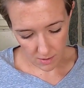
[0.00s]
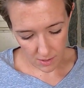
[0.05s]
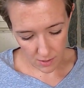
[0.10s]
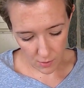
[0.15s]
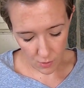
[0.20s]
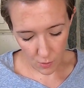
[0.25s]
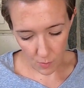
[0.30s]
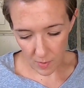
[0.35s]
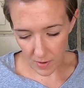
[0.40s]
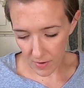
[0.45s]
I
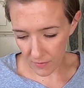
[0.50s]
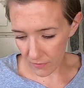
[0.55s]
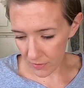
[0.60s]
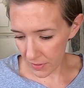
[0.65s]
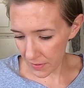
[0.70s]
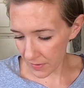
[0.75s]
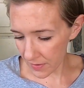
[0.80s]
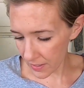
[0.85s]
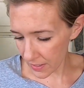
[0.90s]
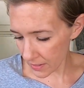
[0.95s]
hope
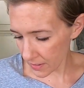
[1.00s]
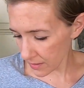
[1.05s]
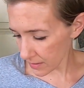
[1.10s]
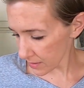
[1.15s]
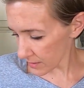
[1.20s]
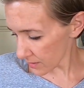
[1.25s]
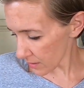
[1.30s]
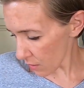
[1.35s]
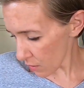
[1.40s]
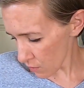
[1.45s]
everything
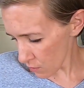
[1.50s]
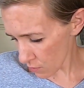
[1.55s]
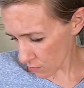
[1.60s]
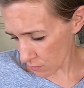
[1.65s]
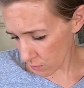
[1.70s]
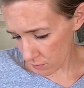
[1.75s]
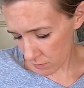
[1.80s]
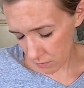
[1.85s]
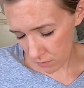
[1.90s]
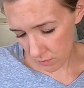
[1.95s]
is, oh,
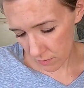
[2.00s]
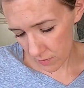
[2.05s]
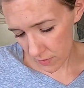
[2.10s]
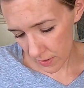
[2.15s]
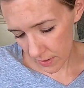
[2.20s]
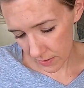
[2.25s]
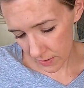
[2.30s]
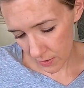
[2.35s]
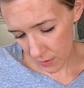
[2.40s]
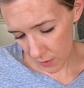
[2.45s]

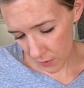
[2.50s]
is